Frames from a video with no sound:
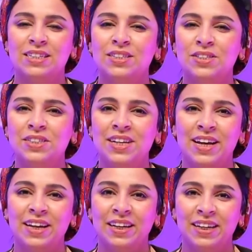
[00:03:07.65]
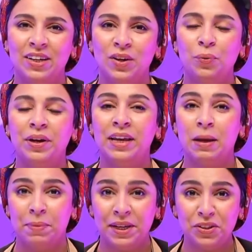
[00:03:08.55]
Today, we're gonna
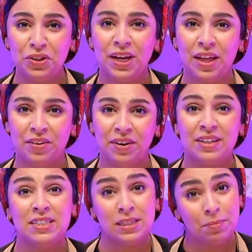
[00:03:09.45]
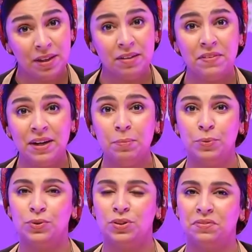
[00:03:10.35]
paint together something very
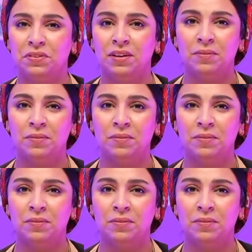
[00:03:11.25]
beautiful.